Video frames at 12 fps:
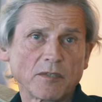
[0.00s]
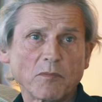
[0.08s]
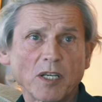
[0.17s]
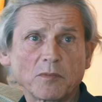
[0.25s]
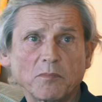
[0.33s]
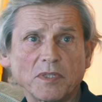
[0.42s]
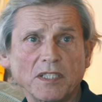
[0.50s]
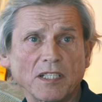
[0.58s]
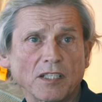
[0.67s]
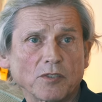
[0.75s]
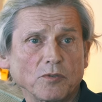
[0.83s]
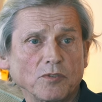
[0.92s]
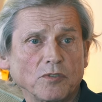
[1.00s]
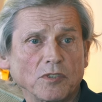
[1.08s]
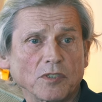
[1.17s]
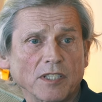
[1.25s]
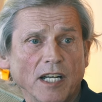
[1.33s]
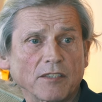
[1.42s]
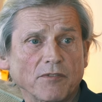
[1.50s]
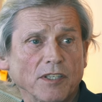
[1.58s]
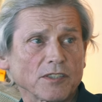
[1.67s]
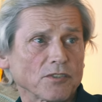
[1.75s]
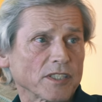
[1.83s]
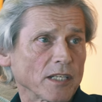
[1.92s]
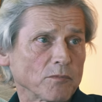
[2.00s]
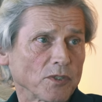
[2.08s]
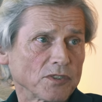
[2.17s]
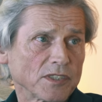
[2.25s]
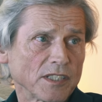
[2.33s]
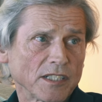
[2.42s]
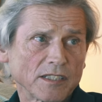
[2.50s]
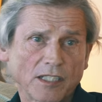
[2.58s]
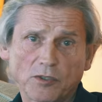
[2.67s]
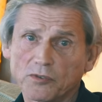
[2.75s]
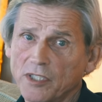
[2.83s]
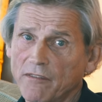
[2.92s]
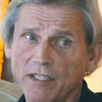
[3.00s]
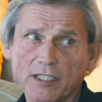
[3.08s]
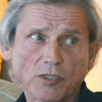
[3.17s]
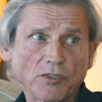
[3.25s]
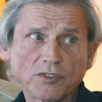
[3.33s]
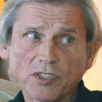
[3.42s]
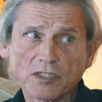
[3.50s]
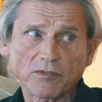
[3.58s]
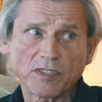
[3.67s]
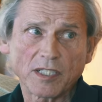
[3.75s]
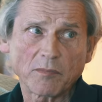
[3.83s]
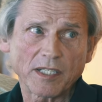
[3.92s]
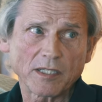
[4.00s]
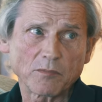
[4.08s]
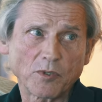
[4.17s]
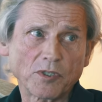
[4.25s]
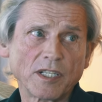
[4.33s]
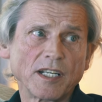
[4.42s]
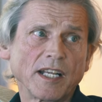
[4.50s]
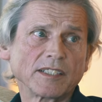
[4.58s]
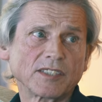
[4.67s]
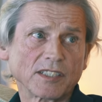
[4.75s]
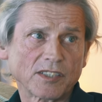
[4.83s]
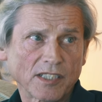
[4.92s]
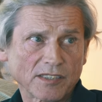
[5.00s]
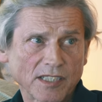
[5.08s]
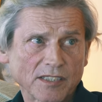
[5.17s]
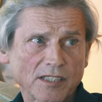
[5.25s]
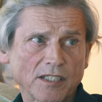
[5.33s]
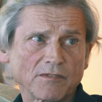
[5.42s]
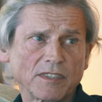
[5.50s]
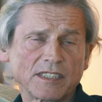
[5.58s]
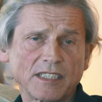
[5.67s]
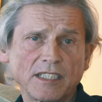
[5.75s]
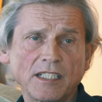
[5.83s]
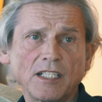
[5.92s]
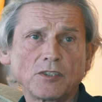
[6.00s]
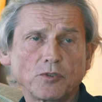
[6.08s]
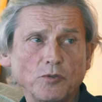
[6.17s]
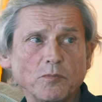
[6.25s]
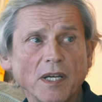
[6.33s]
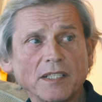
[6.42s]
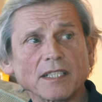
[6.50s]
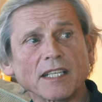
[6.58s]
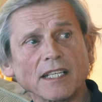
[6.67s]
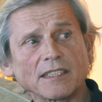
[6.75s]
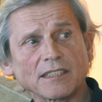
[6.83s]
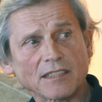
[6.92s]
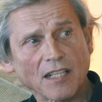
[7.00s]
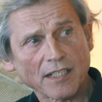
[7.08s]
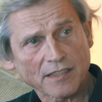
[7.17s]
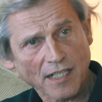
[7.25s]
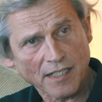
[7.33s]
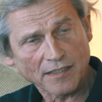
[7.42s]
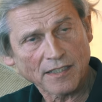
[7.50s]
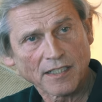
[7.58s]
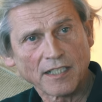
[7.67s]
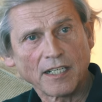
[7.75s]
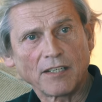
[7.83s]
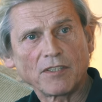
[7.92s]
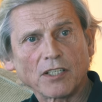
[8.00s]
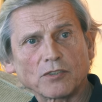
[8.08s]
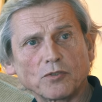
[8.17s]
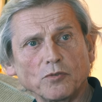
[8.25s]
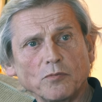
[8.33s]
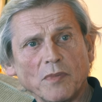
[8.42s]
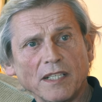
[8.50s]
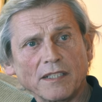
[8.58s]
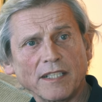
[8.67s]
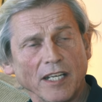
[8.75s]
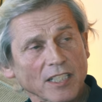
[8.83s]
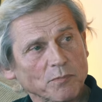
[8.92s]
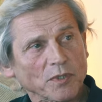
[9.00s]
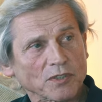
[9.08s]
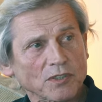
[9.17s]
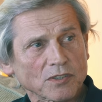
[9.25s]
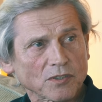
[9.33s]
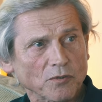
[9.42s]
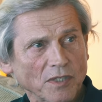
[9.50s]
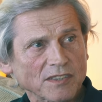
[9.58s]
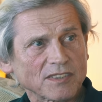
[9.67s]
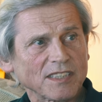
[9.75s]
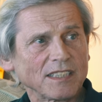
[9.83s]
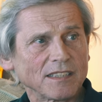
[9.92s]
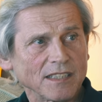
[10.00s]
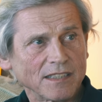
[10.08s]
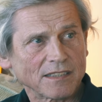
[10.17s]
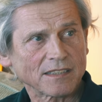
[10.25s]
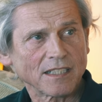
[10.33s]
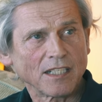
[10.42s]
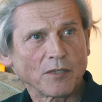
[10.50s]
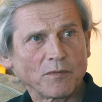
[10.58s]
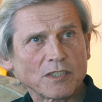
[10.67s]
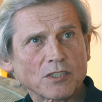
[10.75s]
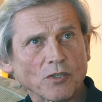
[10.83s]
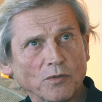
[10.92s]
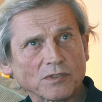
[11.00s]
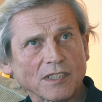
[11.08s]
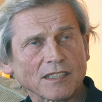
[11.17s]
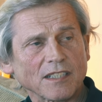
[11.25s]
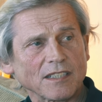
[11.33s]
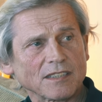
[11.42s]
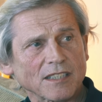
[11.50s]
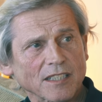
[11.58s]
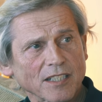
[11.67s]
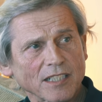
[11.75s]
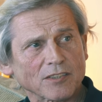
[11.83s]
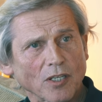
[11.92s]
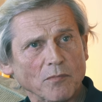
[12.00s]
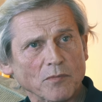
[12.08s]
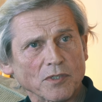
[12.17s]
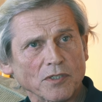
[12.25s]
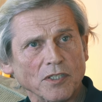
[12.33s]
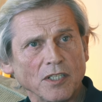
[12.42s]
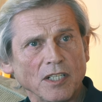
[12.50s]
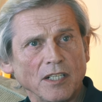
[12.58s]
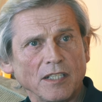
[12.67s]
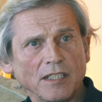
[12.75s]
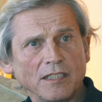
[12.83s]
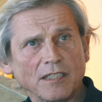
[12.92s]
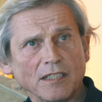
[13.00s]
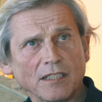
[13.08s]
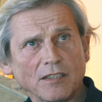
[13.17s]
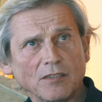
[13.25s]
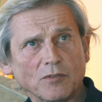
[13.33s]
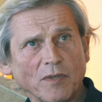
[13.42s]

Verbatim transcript: There might be a good uh, grandfather or grandmother there, they don't have any contact with them anymore, etc., etc. We see too many cases like that. We are too many experts who have seen this, which shows that there is a great number. In uh,